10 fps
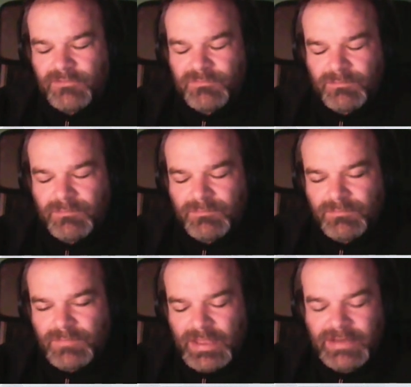um,
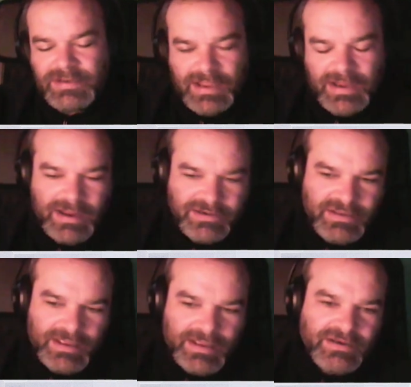highly,
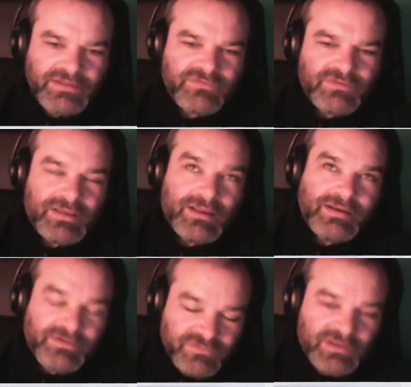highly,
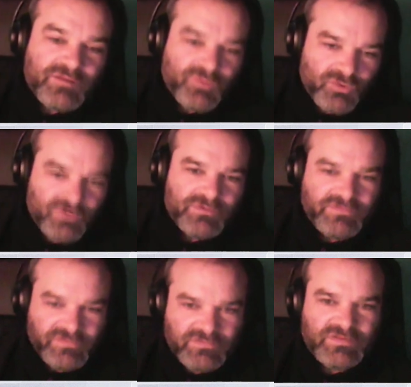highly scalable
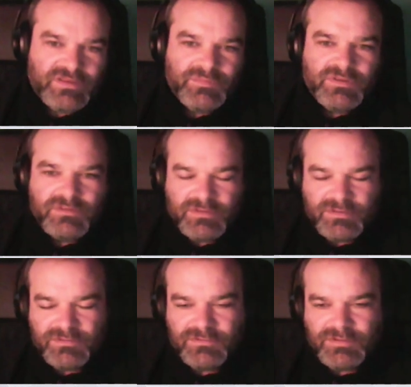system,
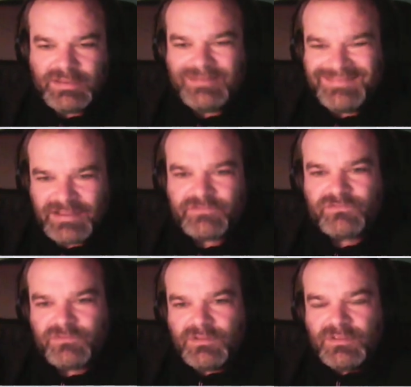uh, and
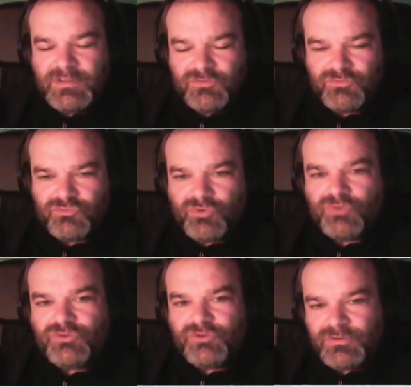that's to, to
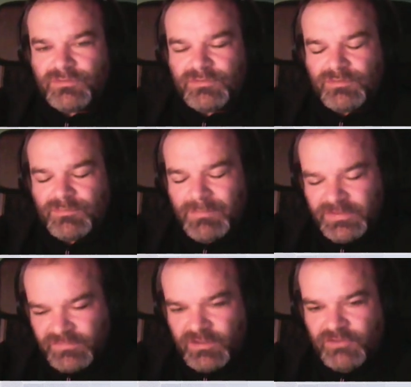handle uh,
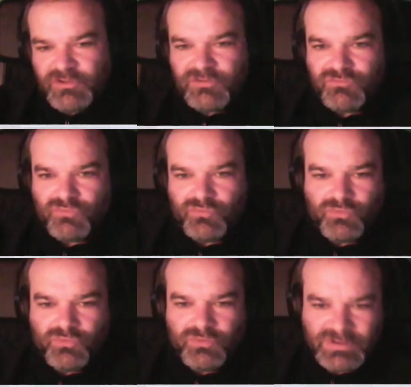message and
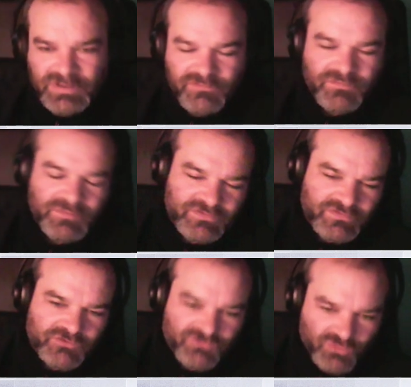to give
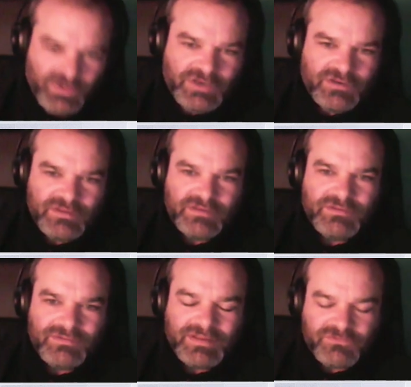message to read,
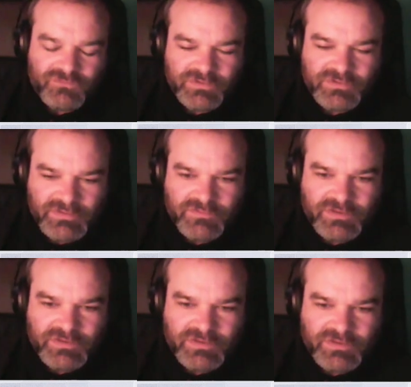and that's what
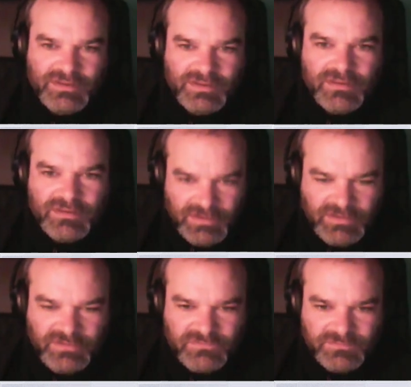Kafka
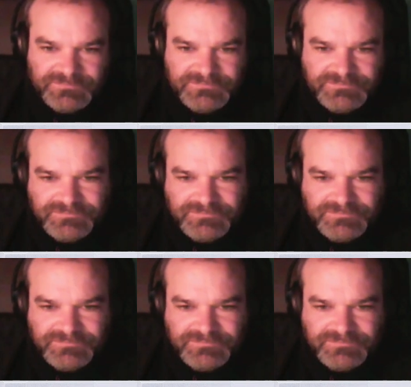is.